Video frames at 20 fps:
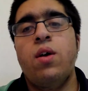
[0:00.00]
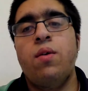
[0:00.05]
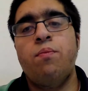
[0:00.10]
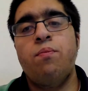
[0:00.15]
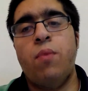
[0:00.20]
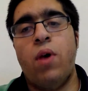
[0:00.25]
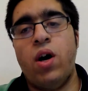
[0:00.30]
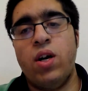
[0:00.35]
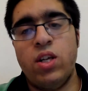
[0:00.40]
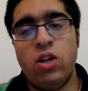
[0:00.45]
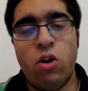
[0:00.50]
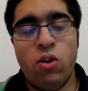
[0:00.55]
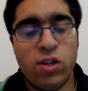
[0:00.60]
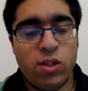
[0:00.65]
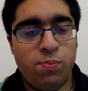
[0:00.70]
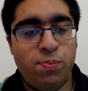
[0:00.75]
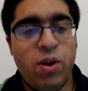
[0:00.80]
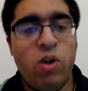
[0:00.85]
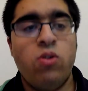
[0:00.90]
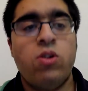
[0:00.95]
but
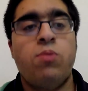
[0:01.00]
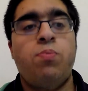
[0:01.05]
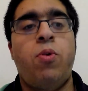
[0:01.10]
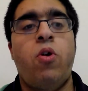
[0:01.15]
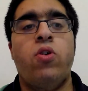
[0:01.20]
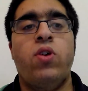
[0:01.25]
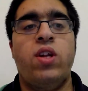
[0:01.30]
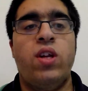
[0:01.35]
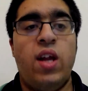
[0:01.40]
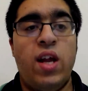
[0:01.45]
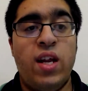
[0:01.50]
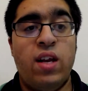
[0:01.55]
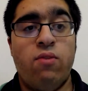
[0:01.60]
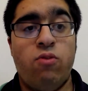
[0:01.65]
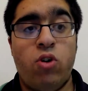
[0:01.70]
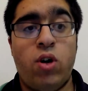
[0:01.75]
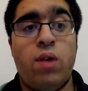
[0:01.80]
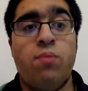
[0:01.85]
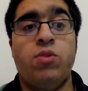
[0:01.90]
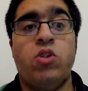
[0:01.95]
is built upon in
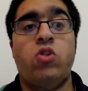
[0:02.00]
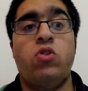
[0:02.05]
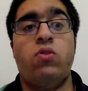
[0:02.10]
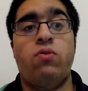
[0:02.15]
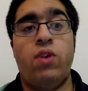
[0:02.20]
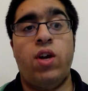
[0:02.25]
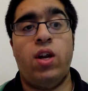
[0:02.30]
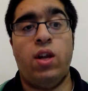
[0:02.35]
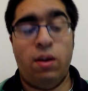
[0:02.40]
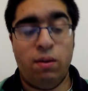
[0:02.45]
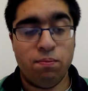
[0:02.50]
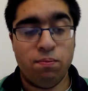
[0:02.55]
A-level chemistry really.